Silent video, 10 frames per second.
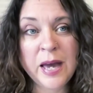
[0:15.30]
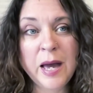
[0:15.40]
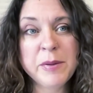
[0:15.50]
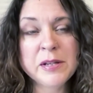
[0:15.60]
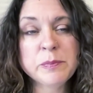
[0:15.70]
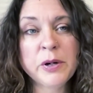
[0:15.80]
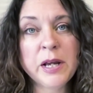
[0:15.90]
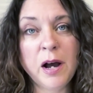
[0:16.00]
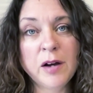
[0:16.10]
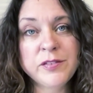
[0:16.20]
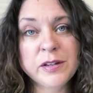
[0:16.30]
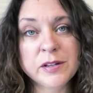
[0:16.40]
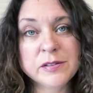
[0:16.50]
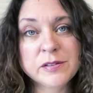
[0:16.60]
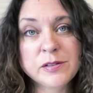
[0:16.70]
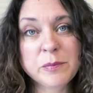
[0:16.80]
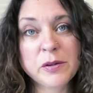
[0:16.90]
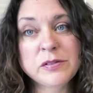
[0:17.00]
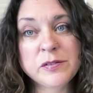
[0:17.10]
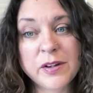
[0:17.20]
I mean, it's pretty obvious to
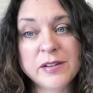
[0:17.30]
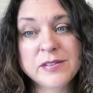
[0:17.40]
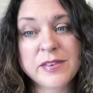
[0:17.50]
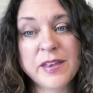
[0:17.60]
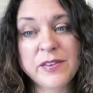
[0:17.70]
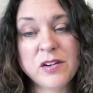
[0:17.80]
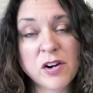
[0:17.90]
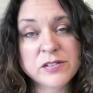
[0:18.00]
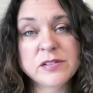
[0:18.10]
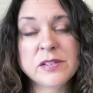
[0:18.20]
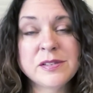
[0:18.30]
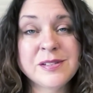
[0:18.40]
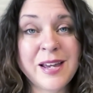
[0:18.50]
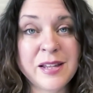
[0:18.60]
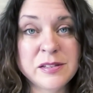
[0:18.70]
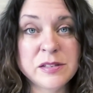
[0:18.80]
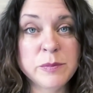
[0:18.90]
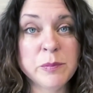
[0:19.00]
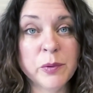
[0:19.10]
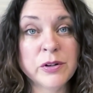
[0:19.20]
most of us that the narcissist tends to be
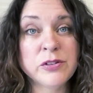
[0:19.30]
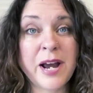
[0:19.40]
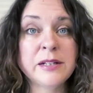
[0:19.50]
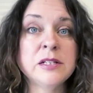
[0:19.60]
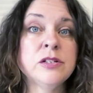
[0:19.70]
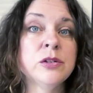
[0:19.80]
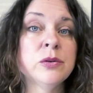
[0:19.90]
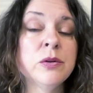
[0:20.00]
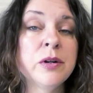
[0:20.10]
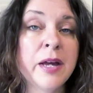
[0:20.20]
more attracted to